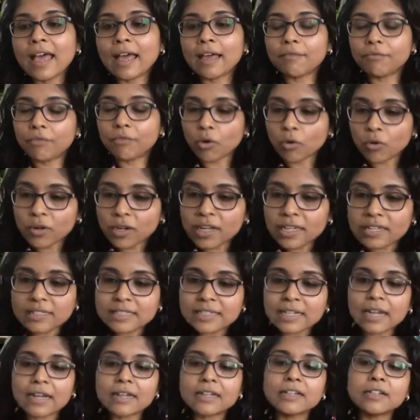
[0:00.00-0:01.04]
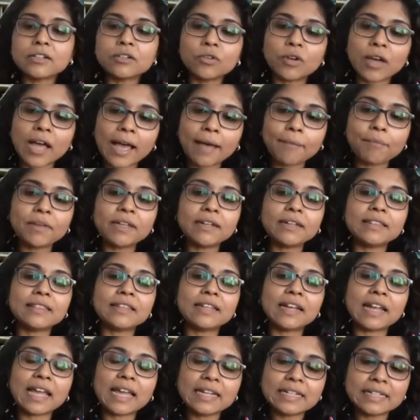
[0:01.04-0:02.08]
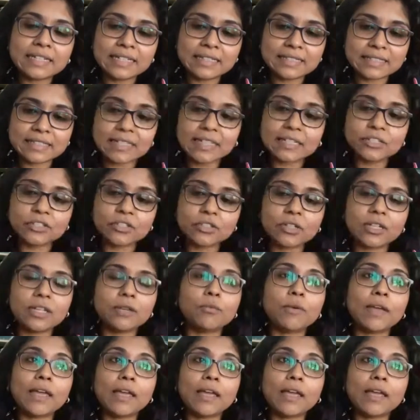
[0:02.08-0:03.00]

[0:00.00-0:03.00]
have only started to happen in the 19th century